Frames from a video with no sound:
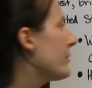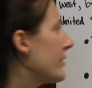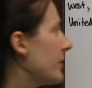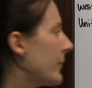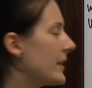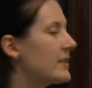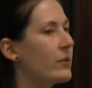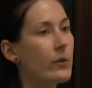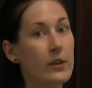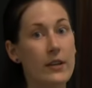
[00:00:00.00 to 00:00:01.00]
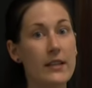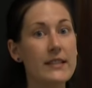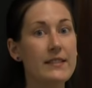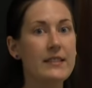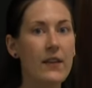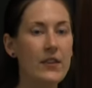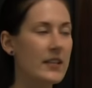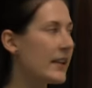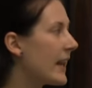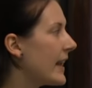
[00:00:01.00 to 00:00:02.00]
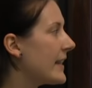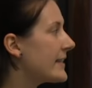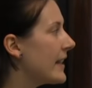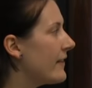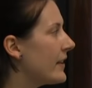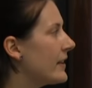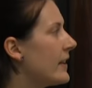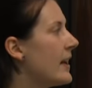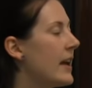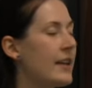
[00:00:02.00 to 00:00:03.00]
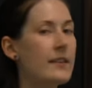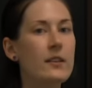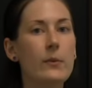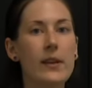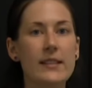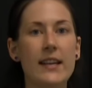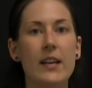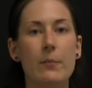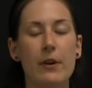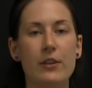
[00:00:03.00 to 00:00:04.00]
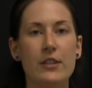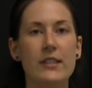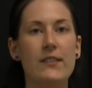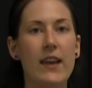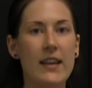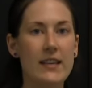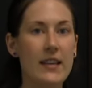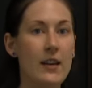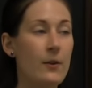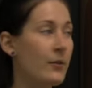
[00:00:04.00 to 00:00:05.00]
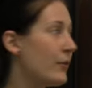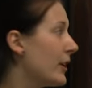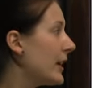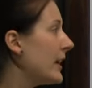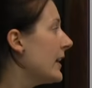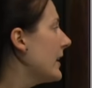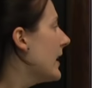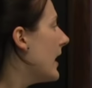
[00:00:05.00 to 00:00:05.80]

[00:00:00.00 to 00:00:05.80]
Northwest Ordinance of seventeen eighty-seven and the Louisiana Purchase of eighteen oh three,